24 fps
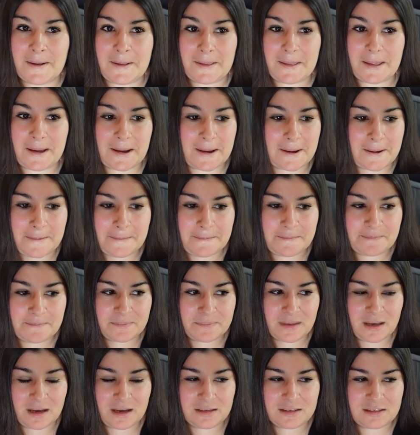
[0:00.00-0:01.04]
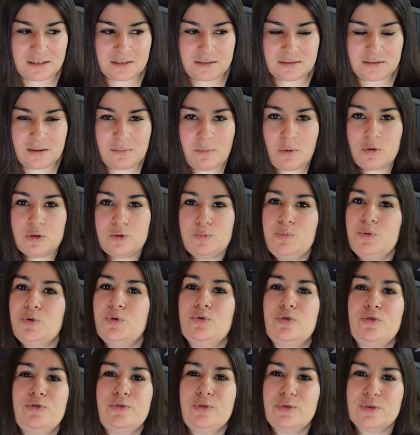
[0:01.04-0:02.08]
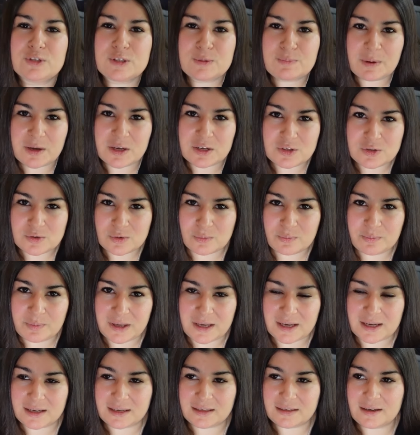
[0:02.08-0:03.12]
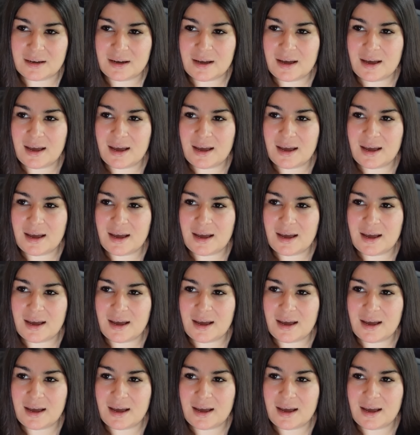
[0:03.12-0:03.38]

Like, it's the most beautiful space you'll be in.